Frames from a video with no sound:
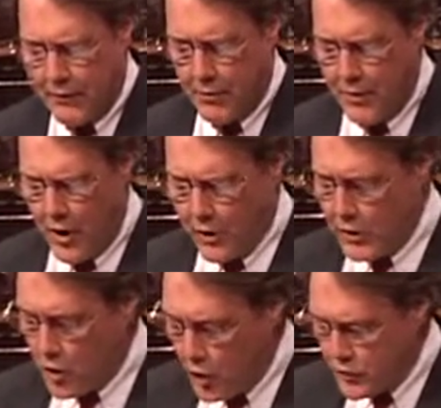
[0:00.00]
of
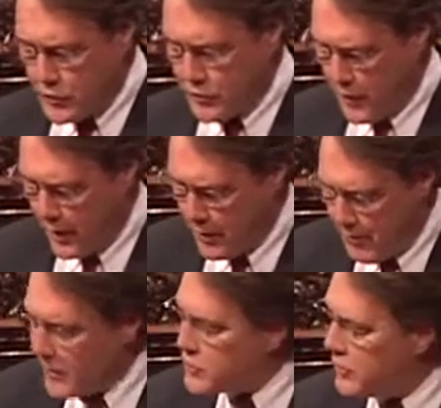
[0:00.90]
American culture on the
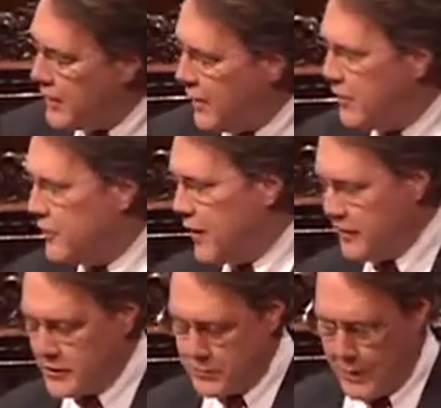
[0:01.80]
mental health of
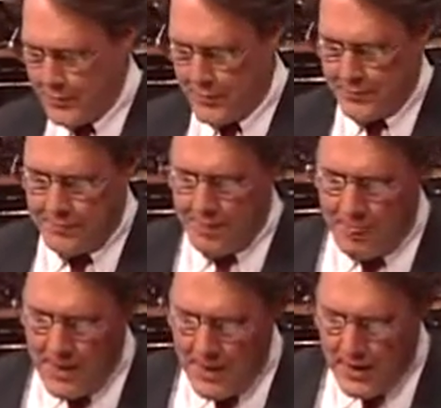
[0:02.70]
its people.
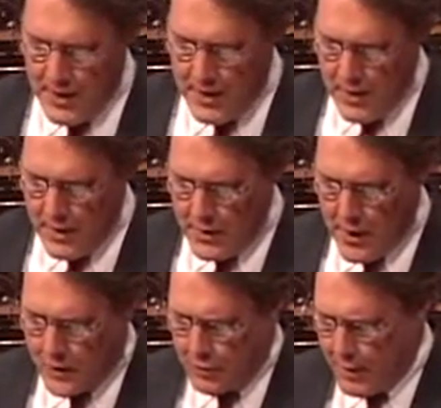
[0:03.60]

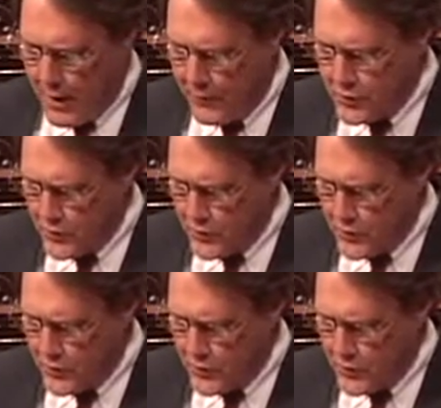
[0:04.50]
Dr. Phipher